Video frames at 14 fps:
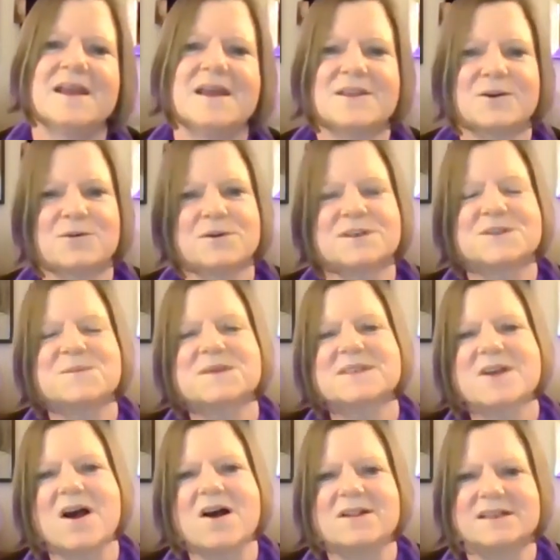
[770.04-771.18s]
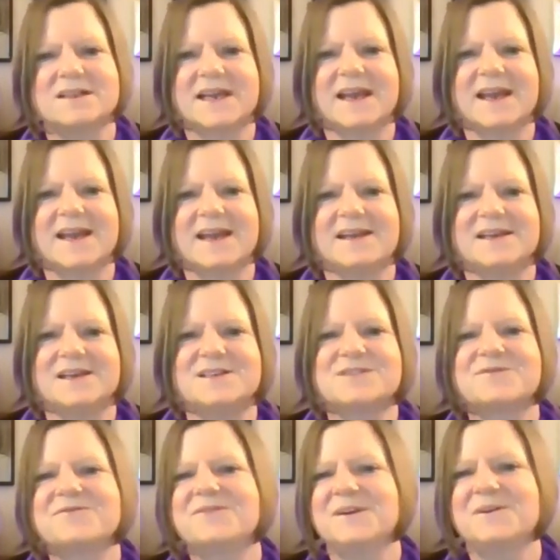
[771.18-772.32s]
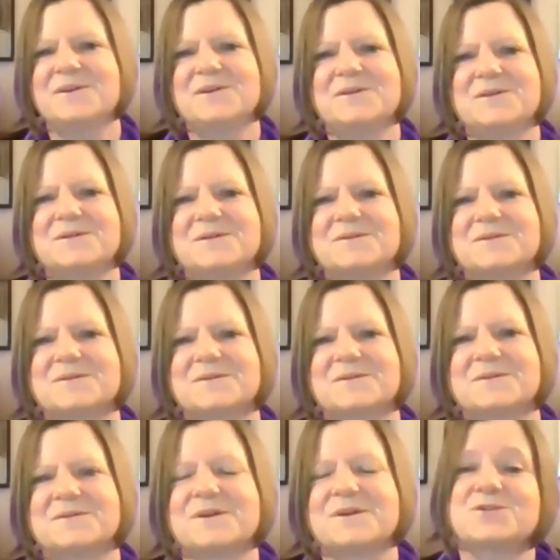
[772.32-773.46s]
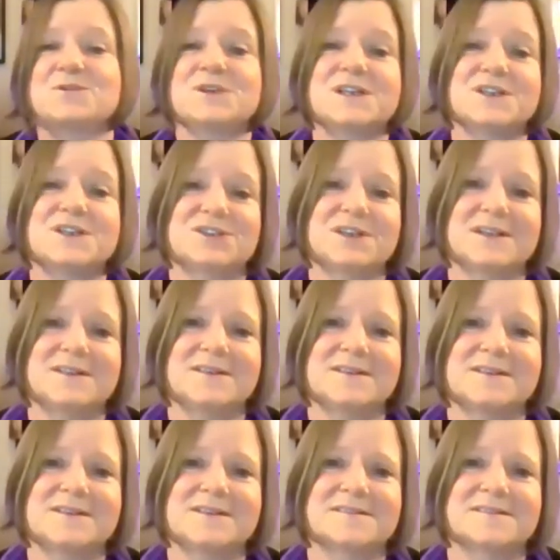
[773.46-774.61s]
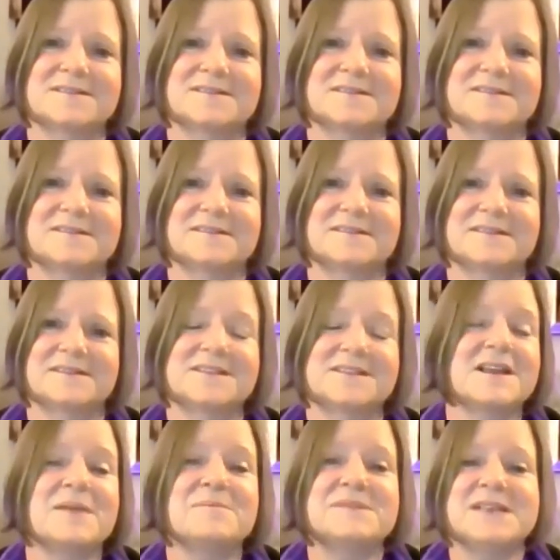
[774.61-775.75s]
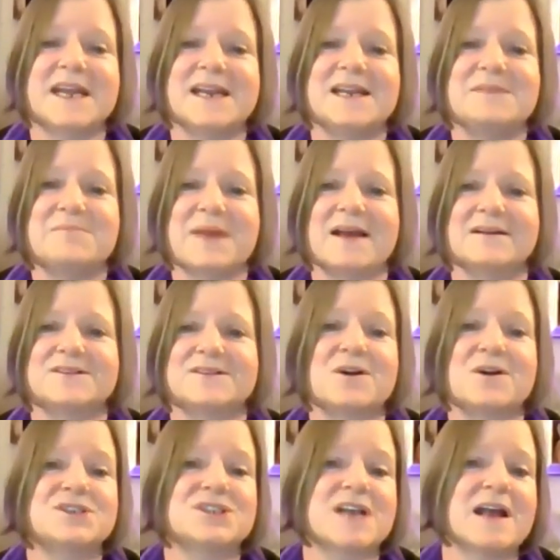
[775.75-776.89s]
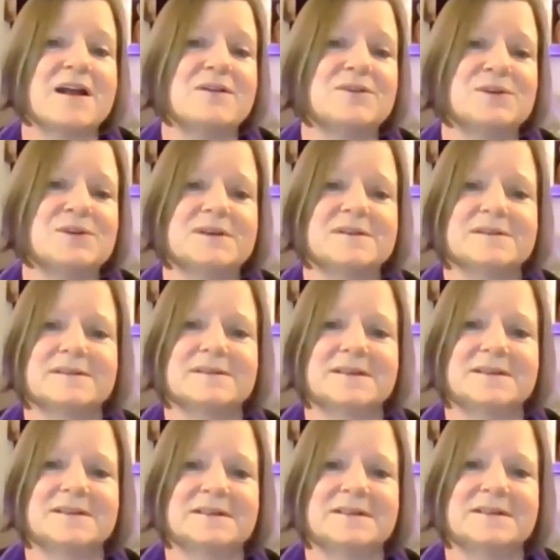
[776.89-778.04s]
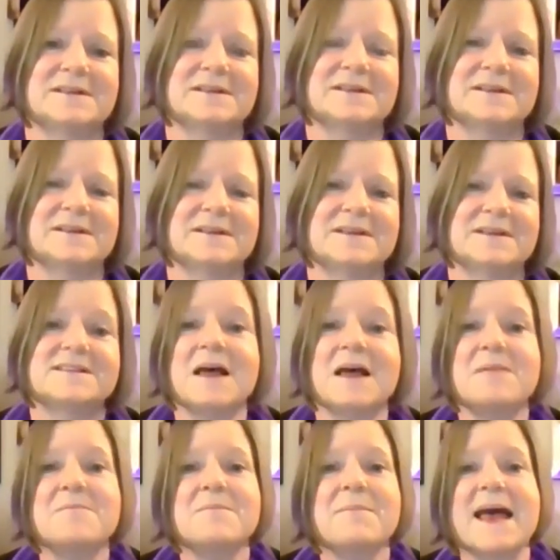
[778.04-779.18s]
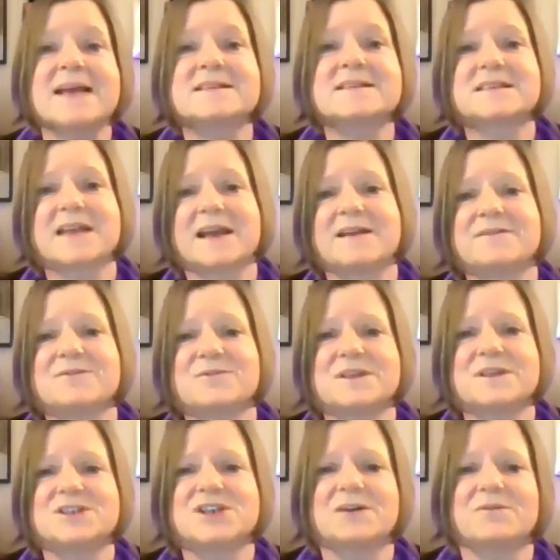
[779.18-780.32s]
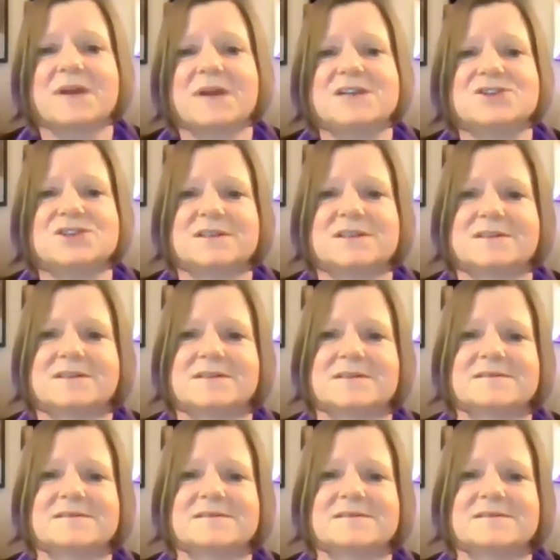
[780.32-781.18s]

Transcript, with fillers: The Christmas holiday is filled with traditions some dating back to our childhood, some passed down through the generations.